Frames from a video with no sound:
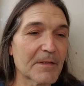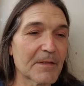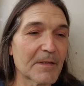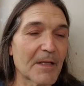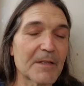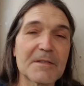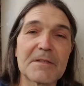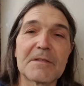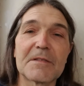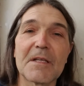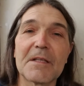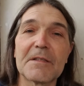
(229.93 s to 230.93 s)
that
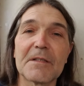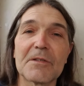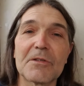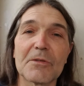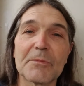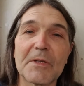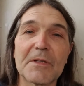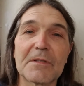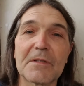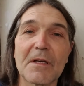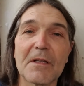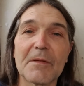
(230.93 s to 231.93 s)
sent it to me to
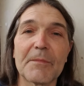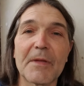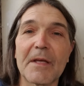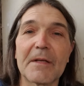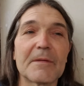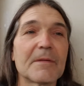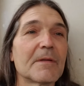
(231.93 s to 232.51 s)
tell him that,